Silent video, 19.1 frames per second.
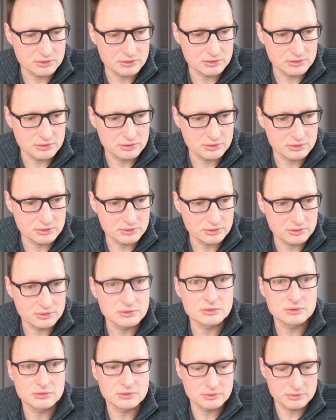
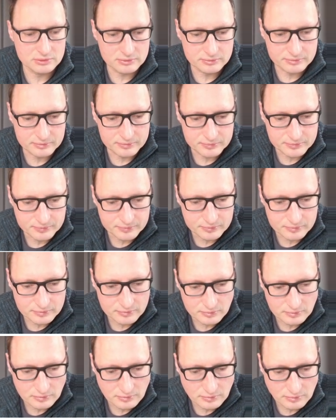
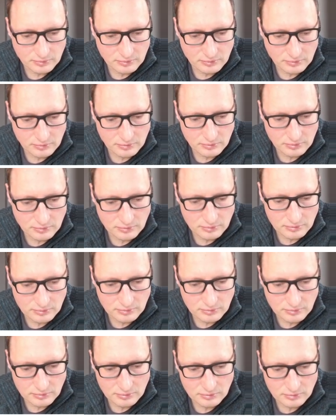
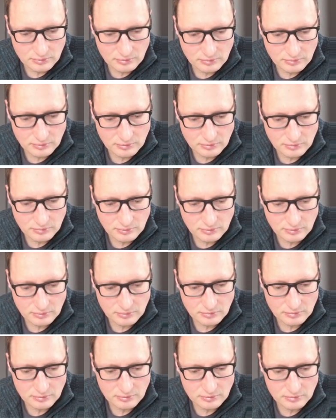
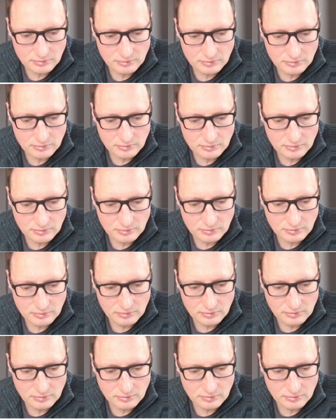
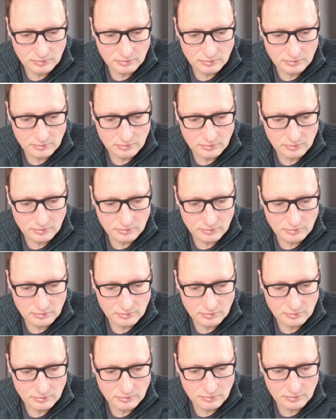
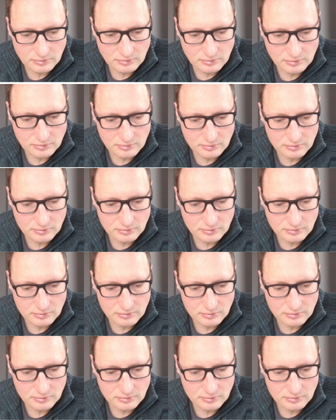[no speech]